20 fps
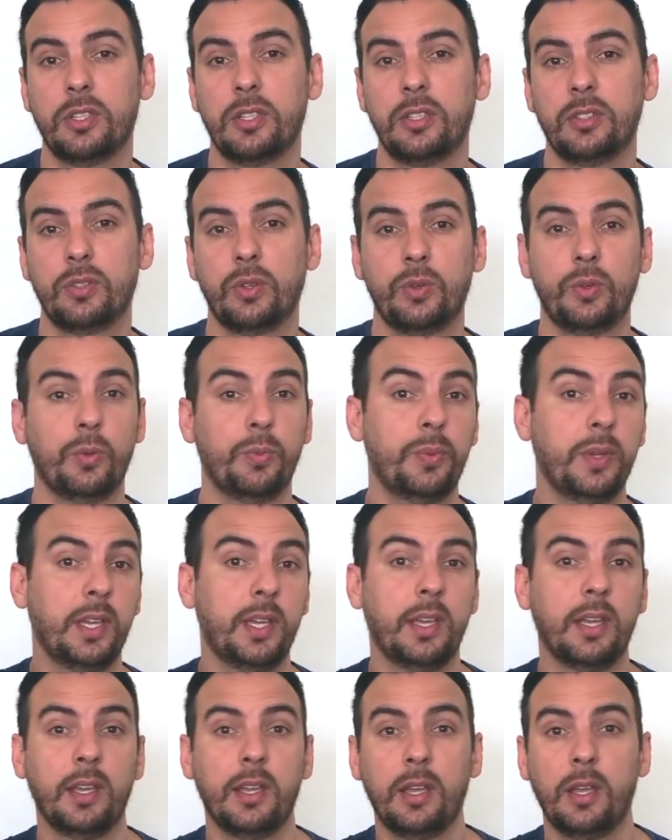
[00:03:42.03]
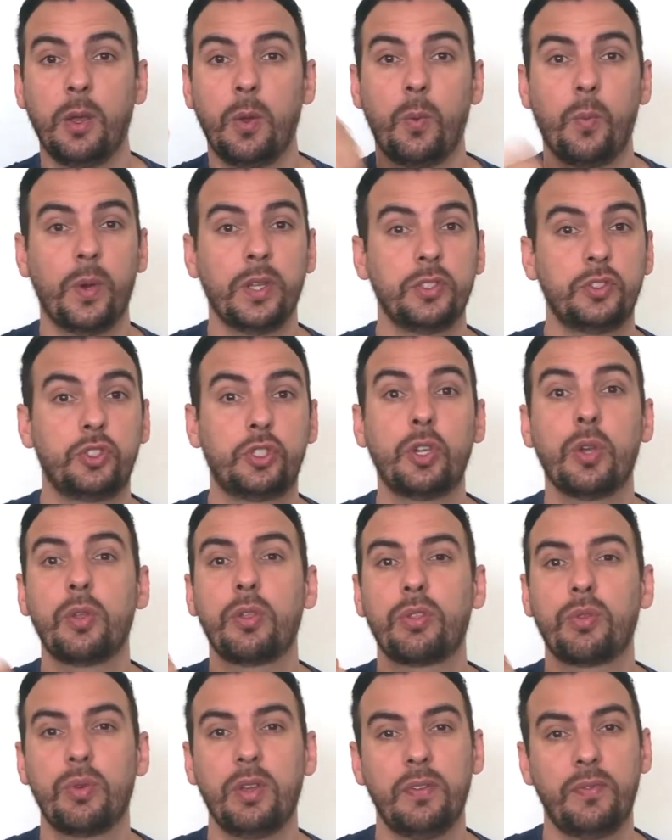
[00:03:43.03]
So you'll be 1, 2,
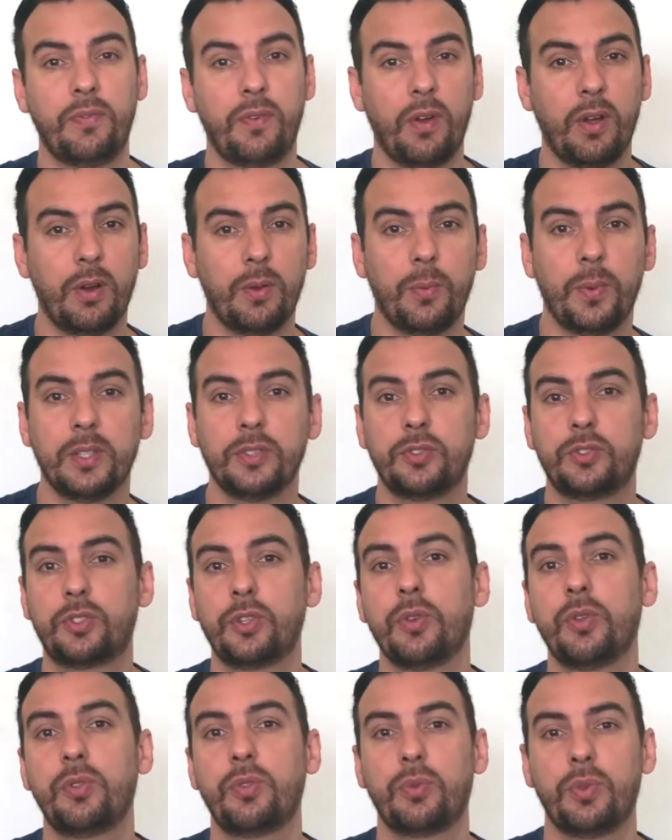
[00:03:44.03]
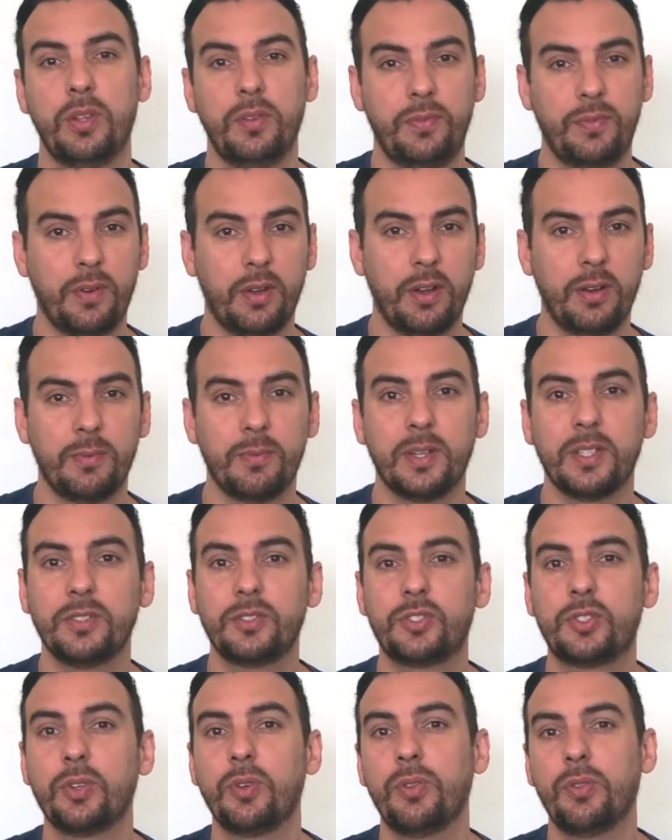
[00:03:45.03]
3, 4, 1, 2, 3, 4, 1,
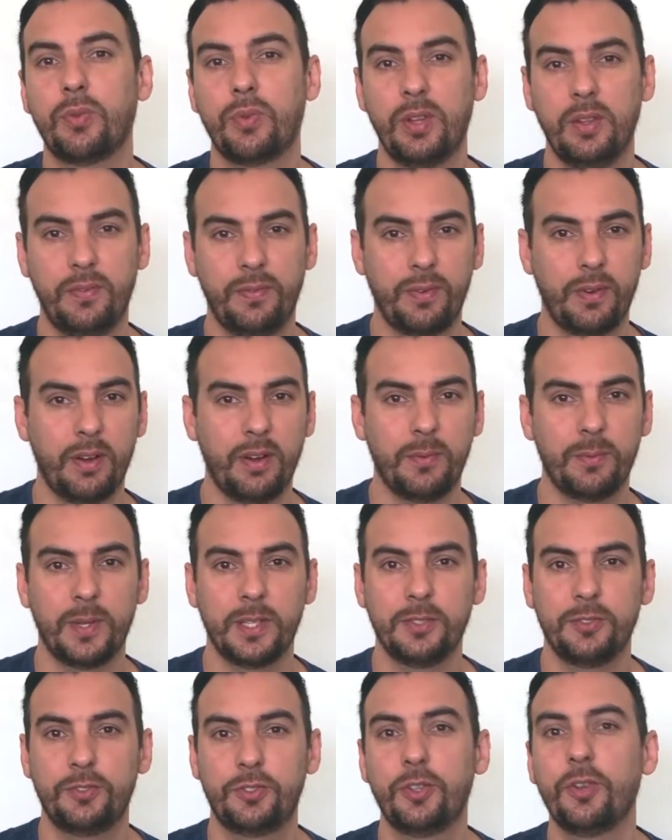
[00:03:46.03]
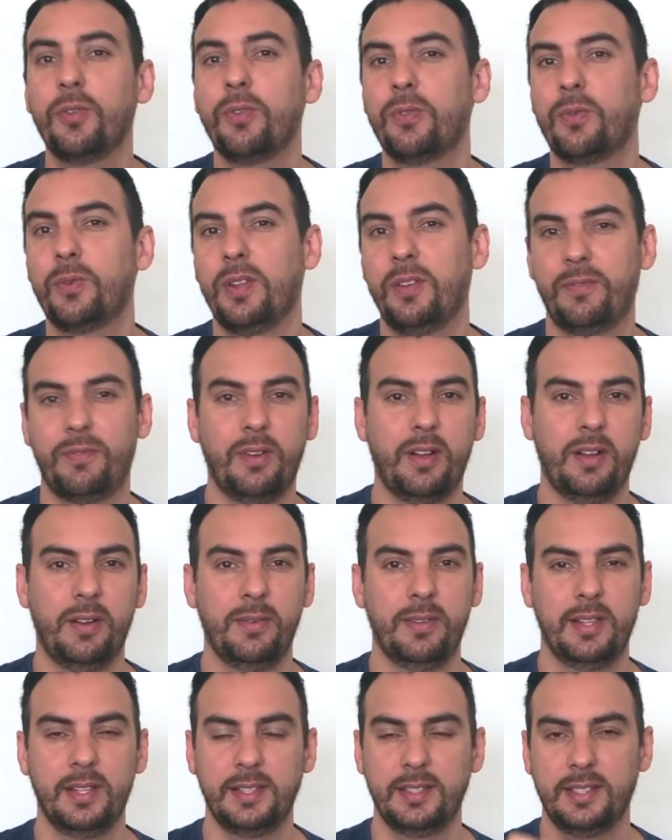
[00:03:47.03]
2, 3, 4, 1, 2, 3, 4.
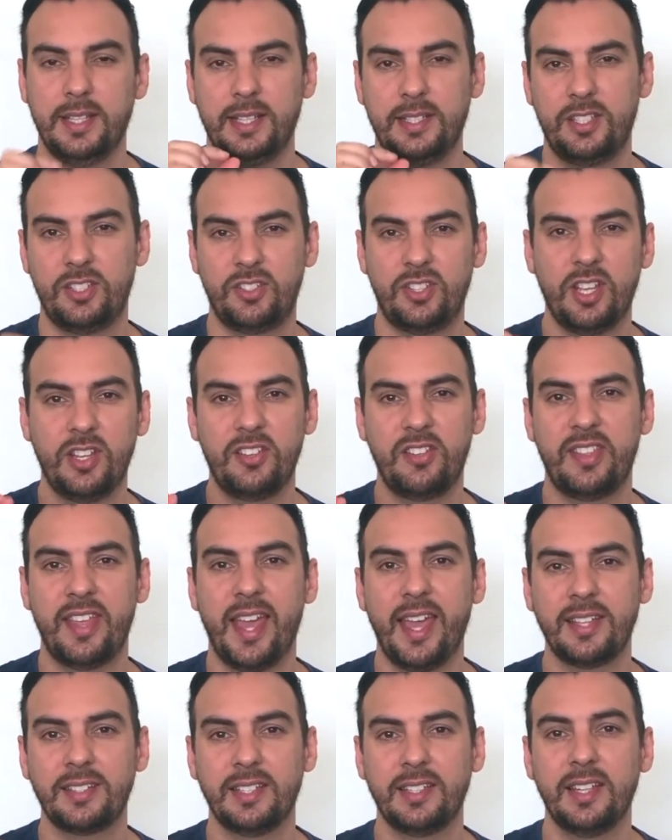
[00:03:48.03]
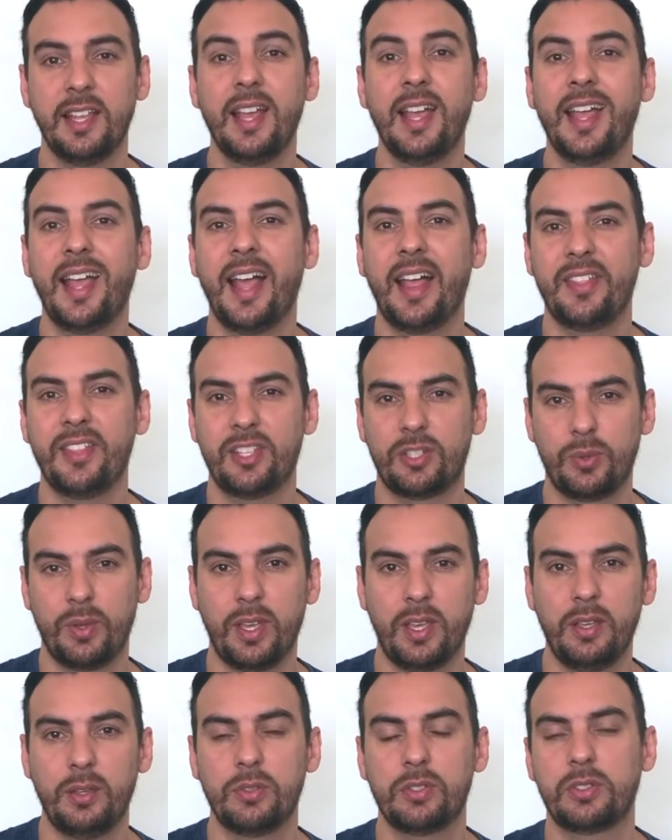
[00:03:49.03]
Let's change the accent, and this
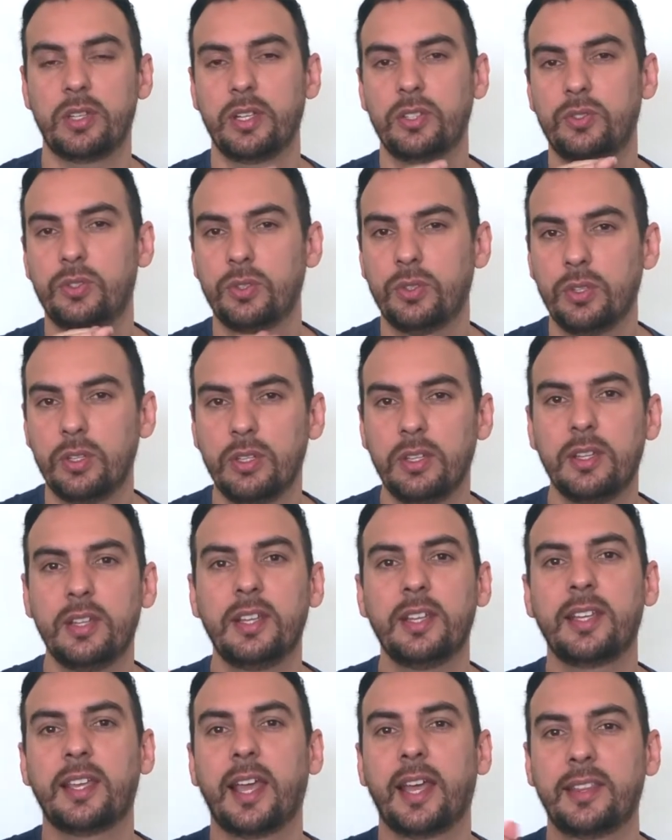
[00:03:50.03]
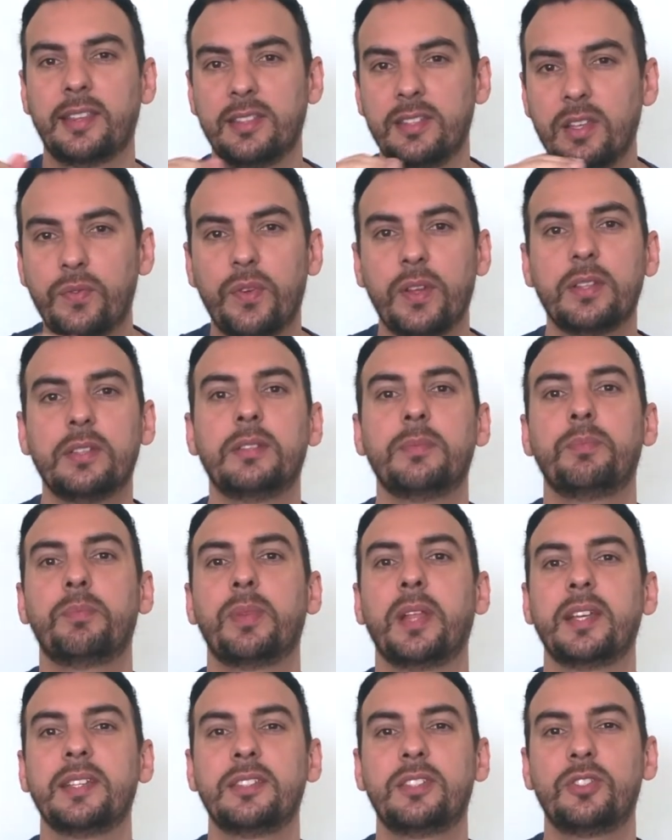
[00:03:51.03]
way we start to get different
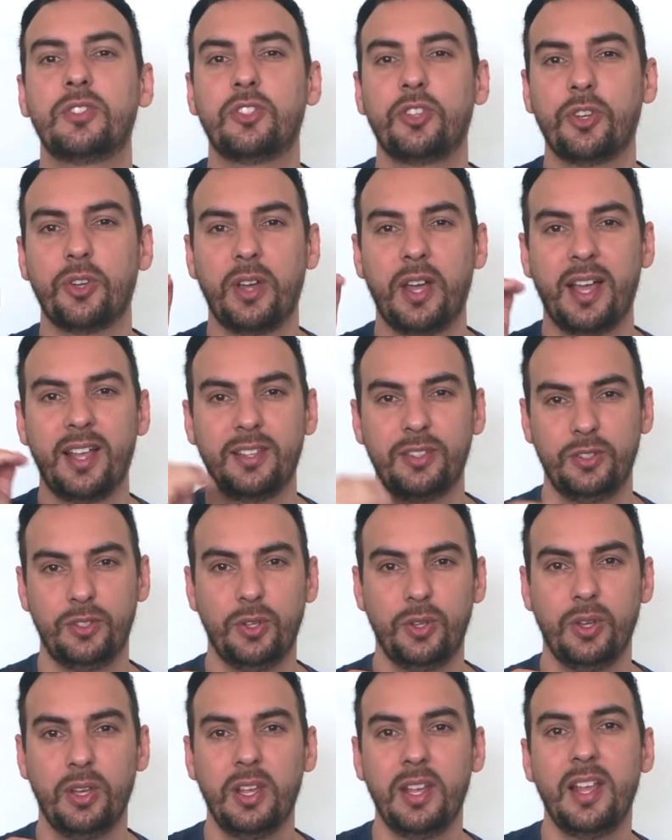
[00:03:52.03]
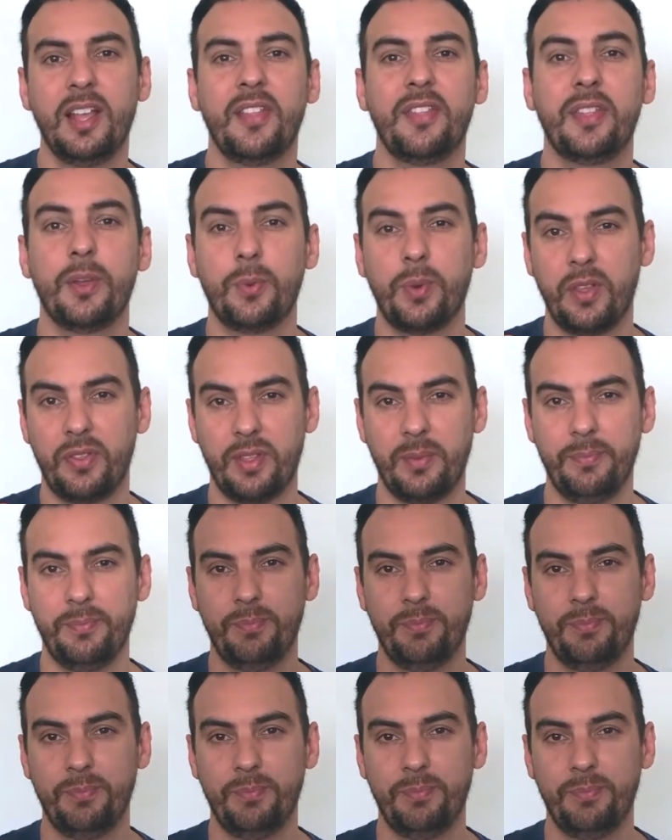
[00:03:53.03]
places to do the rhythm.